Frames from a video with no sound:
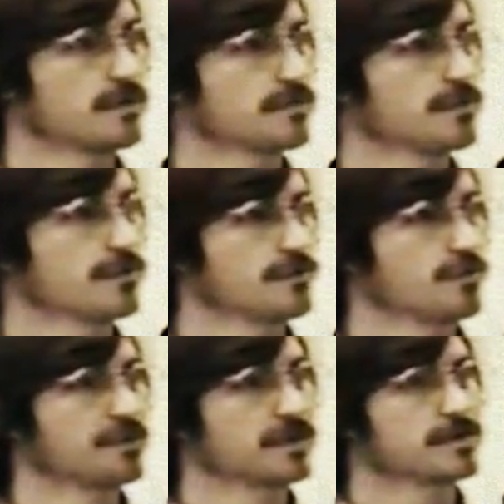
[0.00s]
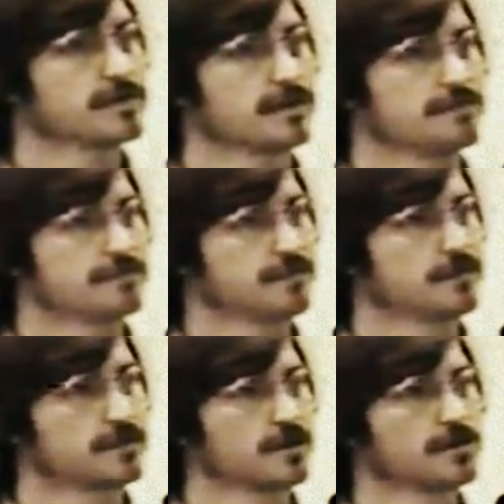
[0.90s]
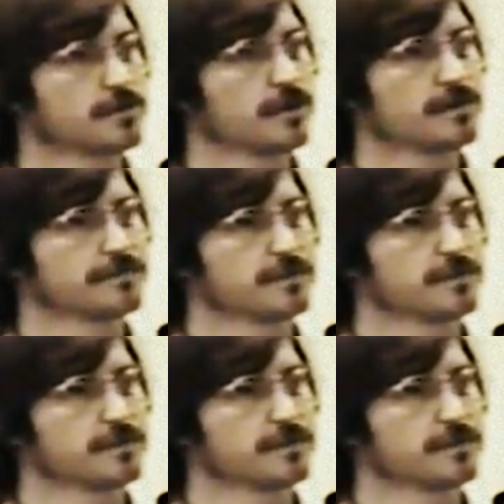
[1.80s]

to the computer industry because of that underlying